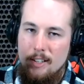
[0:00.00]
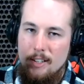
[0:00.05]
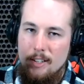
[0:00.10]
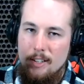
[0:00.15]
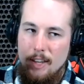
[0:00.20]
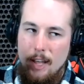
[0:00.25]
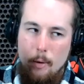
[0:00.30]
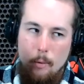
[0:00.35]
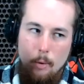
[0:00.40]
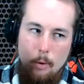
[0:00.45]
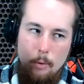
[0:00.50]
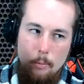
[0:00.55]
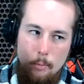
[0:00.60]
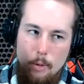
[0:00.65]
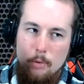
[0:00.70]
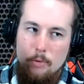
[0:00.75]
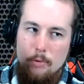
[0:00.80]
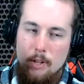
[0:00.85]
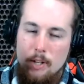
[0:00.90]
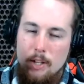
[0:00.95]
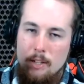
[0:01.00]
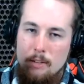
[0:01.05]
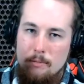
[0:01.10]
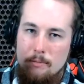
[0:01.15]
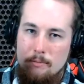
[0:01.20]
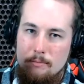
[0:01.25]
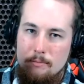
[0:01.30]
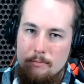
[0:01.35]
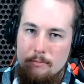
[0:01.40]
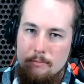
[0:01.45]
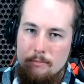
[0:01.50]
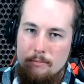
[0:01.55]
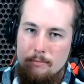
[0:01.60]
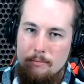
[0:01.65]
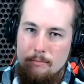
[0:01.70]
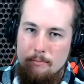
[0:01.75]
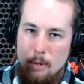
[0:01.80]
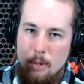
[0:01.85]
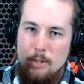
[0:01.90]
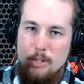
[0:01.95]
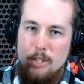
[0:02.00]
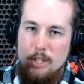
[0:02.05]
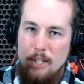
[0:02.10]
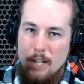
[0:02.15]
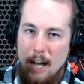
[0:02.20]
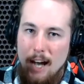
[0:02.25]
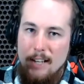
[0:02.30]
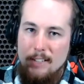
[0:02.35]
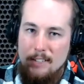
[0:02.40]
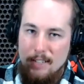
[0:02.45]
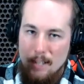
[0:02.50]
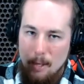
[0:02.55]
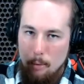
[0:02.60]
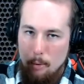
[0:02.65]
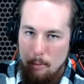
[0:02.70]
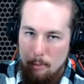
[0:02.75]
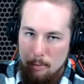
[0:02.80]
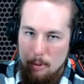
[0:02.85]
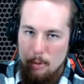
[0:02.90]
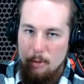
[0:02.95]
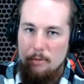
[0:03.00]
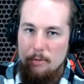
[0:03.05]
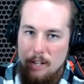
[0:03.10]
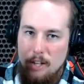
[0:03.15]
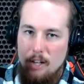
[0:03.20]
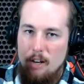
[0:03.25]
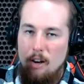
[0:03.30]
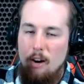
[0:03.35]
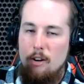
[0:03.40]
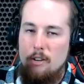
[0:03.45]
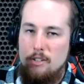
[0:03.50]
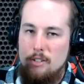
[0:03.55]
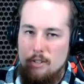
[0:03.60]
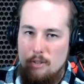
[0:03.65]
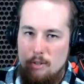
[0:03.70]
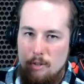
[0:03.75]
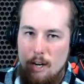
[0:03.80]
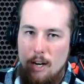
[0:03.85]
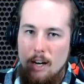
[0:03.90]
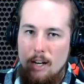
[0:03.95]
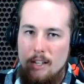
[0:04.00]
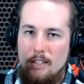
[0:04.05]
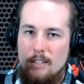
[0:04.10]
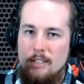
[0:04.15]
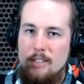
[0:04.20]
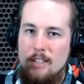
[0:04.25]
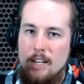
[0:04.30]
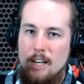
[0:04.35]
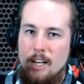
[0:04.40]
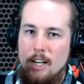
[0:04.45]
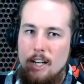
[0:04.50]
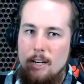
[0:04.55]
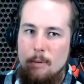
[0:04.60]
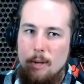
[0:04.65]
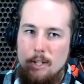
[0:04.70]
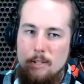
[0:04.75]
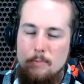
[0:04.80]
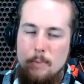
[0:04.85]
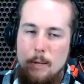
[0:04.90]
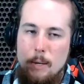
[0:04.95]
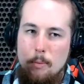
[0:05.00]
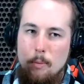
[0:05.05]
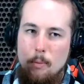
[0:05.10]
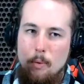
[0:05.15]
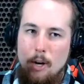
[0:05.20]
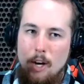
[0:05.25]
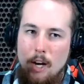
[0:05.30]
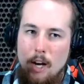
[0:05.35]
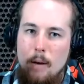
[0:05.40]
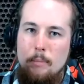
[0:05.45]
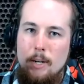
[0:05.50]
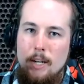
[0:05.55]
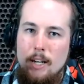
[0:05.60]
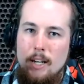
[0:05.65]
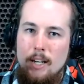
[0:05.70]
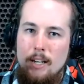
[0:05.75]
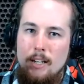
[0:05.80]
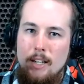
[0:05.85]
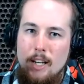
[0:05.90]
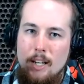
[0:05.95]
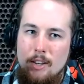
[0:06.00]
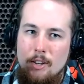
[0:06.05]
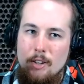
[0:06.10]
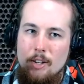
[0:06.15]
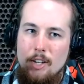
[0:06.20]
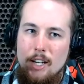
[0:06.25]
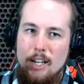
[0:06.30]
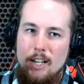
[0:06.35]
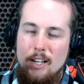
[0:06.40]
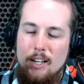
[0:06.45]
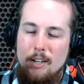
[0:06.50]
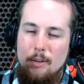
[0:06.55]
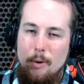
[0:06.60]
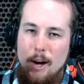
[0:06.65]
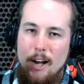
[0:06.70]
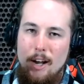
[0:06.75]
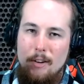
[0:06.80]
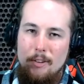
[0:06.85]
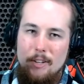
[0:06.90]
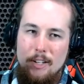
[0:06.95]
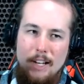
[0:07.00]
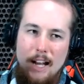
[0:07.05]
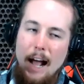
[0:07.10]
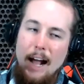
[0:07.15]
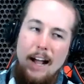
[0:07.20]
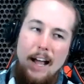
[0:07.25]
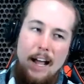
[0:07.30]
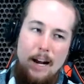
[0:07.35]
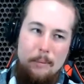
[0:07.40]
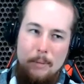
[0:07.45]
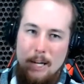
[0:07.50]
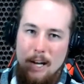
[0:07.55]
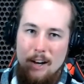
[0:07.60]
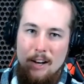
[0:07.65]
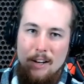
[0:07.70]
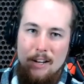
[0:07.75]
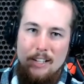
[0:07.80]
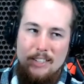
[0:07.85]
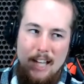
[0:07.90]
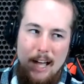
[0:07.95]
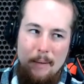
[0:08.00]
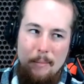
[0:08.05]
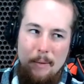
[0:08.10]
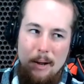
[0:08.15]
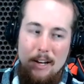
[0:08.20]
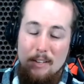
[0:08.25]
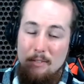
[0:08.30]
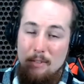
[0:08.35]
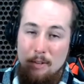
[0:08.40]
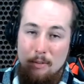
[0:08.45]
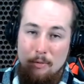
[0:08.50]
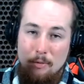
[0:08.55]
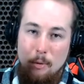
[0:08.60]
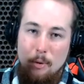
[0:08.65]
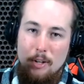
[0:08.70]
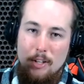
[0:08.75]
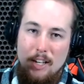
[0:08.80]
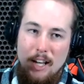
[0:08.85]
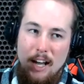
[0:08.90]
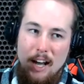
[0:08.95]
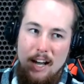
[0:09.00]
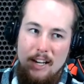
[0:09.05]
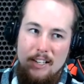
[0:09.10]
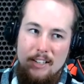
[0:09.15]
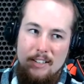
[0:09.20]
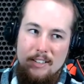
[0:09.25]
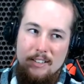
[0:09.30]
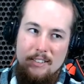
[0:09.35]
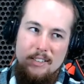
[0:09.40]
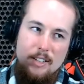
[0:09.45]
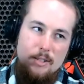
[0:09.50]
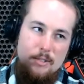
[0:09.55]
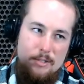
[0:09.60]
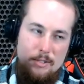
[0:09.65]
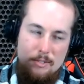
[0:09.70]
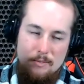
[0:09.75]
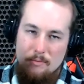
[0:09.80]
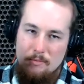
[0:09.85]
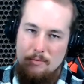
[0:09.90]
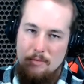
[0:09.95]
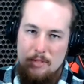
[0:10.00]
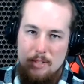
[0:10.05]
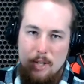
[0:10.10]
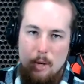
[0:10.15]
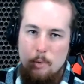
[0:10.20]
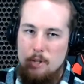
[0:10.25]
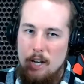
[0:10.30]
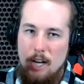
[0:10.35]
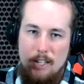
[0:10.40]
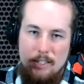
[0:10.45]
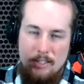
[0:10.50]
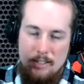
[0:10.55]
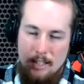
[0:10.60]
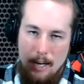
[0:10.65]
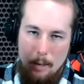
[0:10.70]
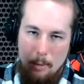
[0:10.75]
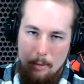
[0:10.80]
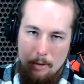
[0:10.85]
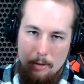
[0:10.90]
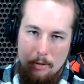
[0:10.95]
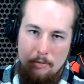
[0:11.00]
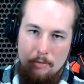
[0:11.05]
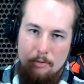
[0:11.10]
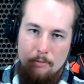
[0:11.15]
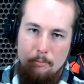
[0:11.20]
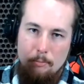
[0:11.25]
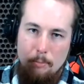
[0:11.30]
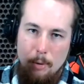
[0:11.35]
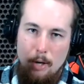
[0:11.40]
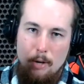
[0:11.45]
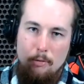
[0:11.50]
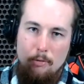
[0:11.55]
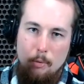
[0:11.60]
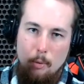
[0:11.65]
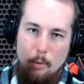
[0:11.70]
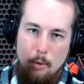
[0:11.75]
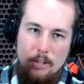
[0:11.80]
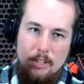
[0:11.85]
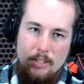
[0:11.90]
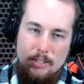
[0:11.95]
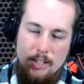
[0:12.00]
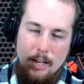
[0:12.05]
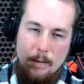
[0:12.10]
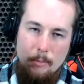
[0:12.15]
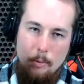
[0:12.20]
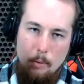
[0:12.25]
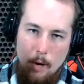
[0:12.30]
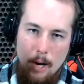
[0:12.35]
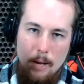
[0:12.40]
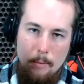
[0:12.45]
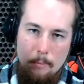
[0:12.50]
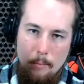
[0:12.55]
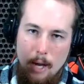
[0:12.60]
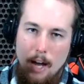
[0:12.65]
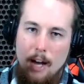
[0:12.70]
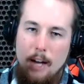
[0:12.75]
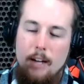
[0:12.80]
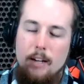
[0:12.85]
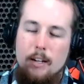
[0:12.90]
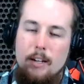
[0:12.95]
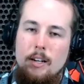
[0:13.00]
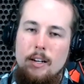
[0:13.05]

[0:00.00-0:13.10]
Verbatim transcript: They were moving merchandise, they were moving cars and trucks because people were coming and, and looking around. And I got to be honest, I'm not even a Ford guy, and there's no chance that I would have bought a Ford because I'm a Ram guy.